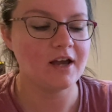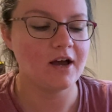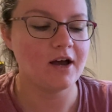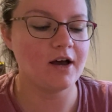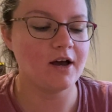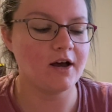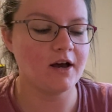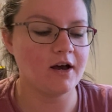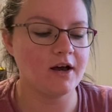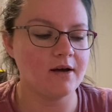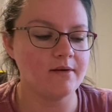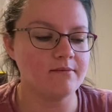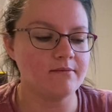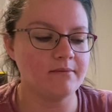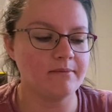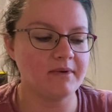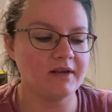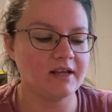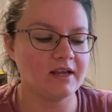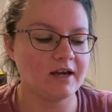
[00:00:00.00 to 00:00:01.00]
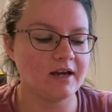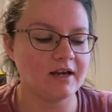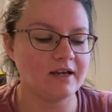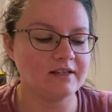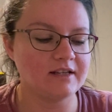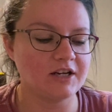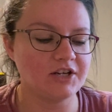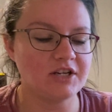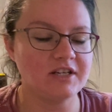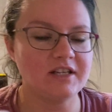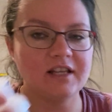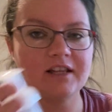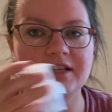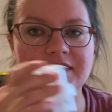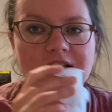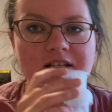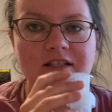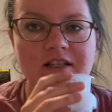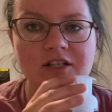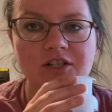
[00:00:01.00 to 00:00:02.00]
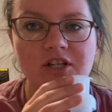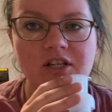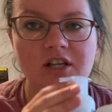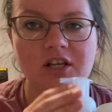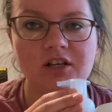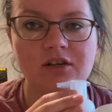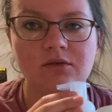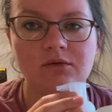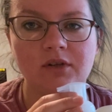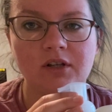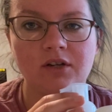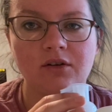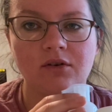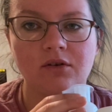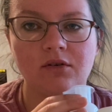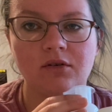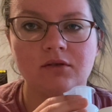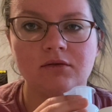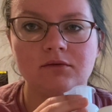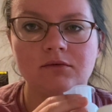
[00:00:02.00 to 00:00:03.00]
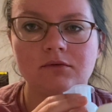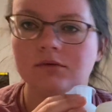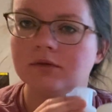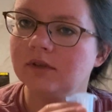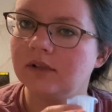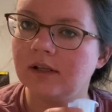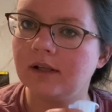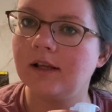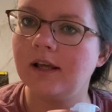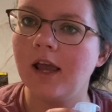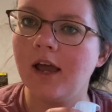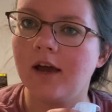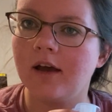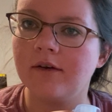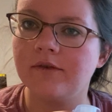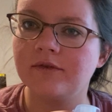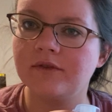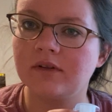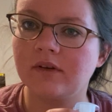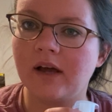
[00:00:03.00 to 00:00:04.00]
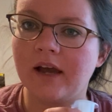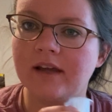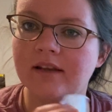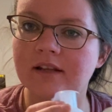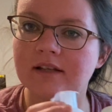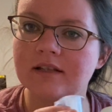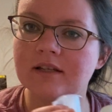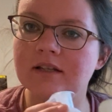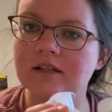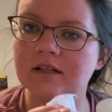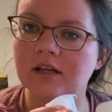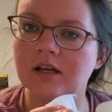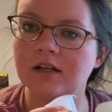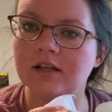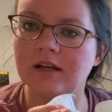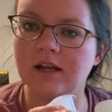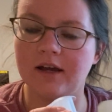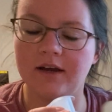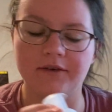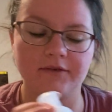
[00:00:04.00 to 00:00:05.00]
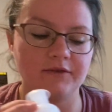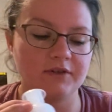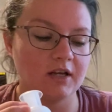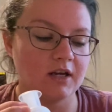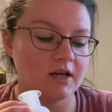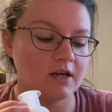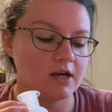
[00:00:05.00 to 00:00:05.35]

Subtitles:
because I just think this is such a cute little gift. Like, this is a good gift.